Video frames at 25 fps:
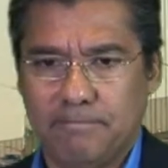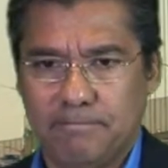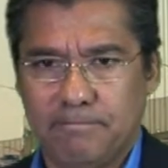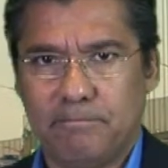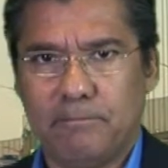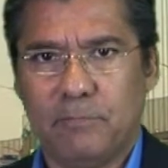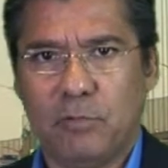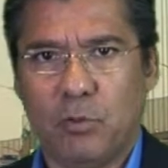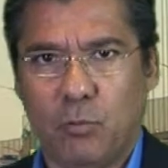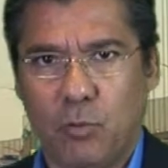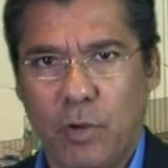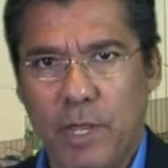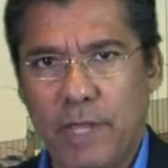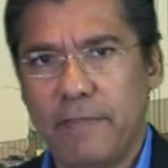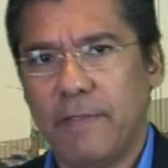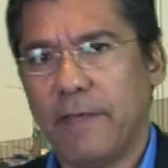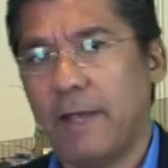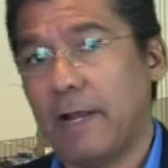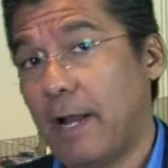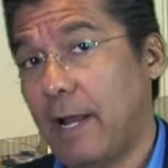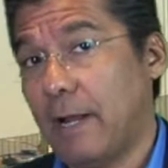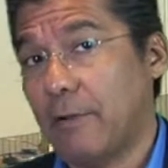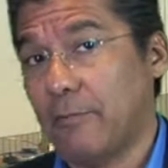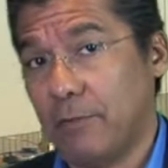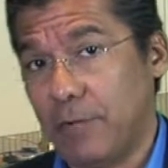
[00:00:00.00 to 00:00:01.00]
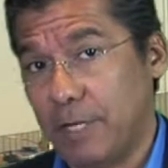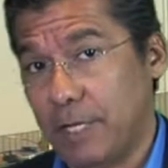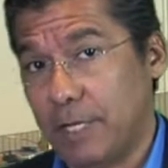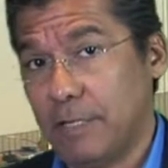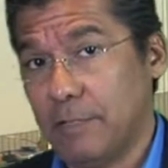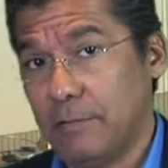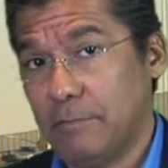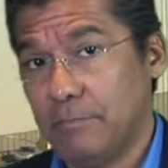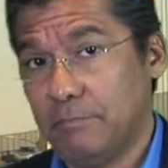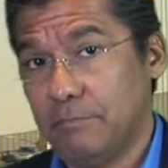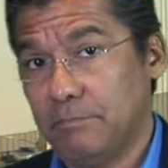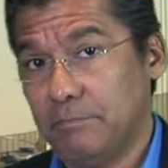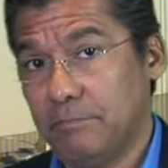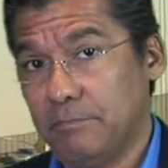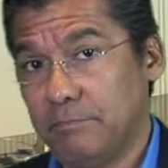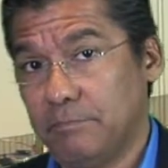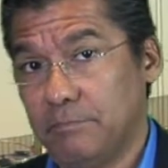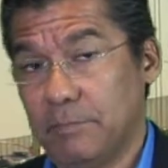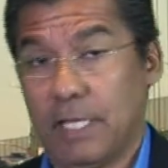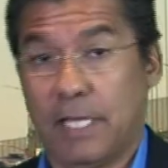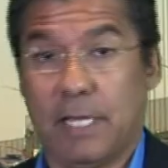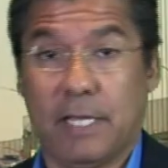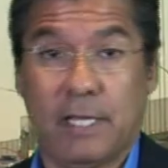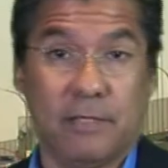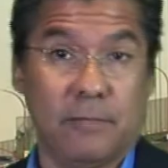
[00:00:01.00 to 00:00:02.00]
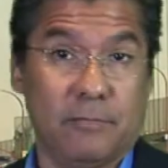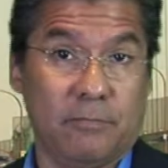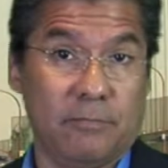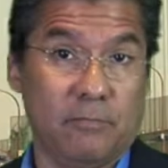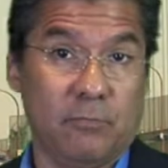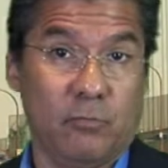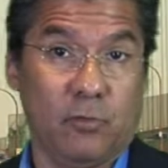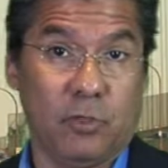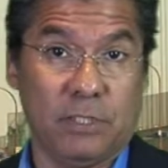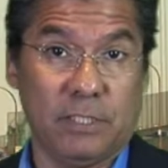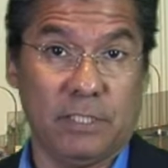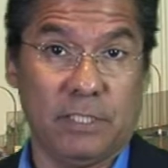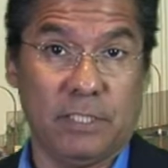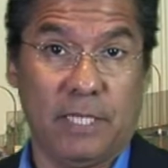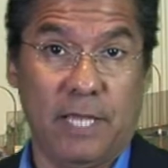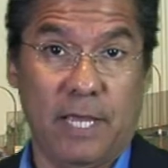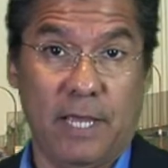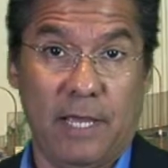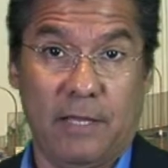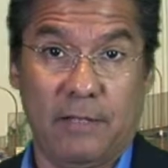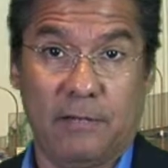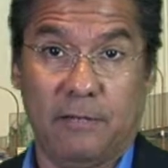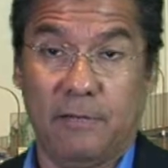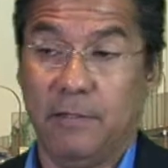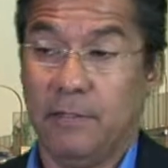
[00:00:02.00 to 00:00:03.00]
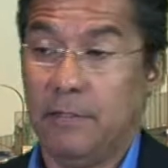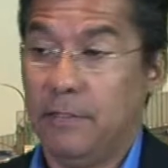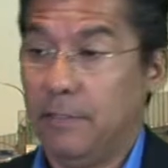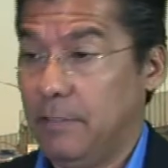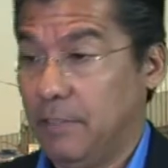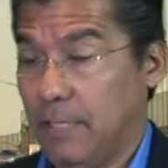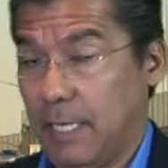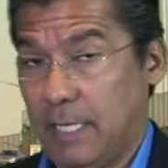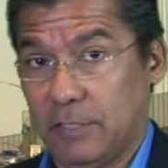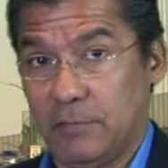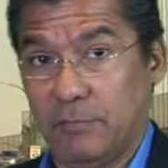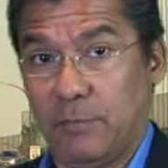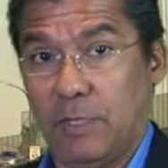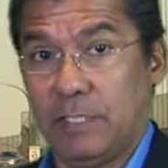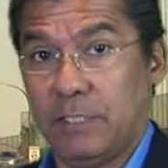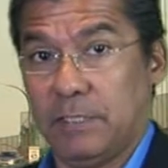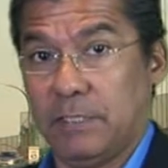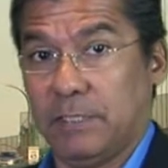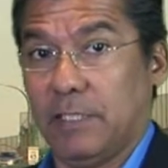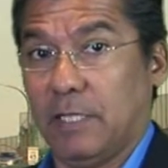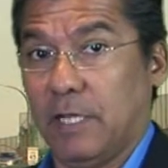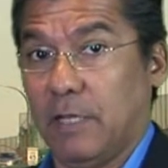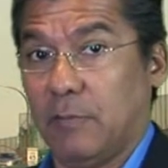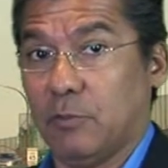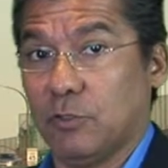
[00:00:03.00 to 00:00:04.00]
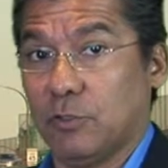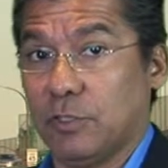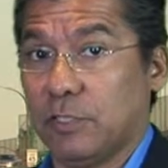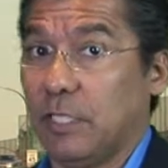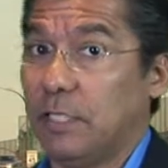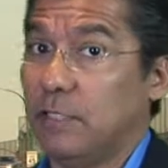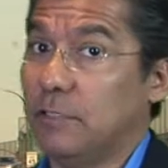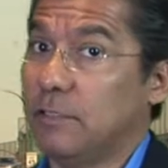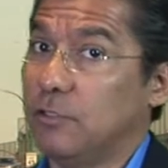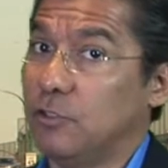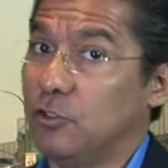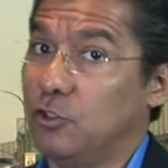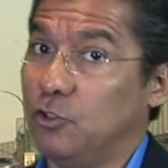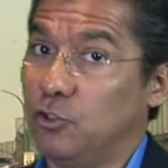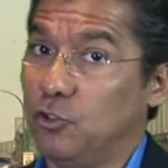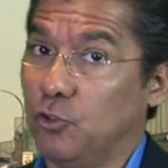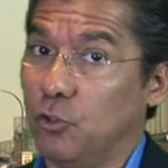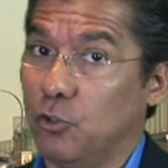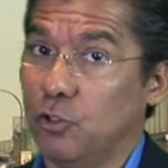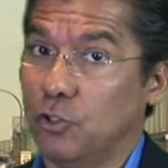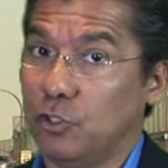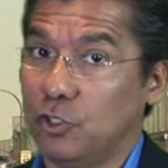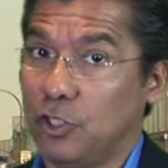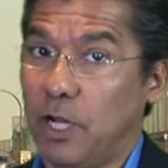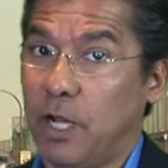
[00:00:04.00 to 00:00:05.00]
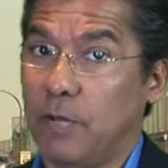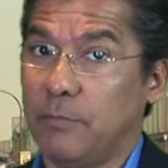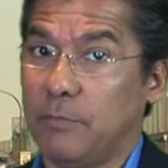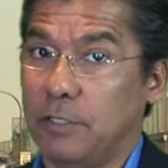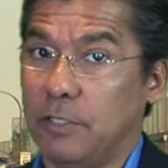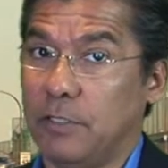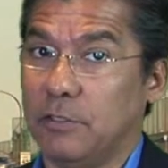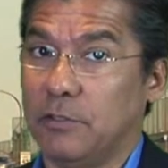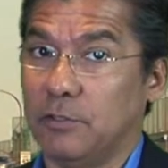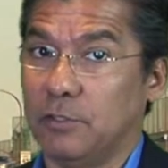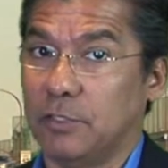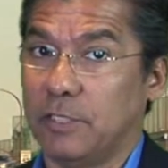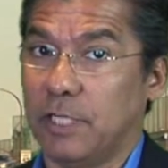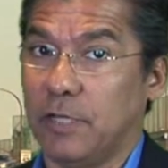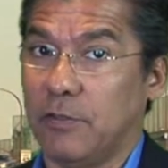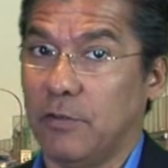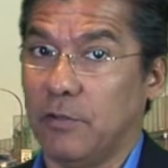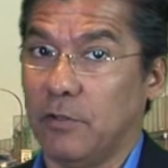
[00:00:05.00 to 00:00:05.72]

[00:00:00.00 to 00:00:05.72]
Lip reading: way that I read it, and once again, as my disclaimer says, it's your job to understand the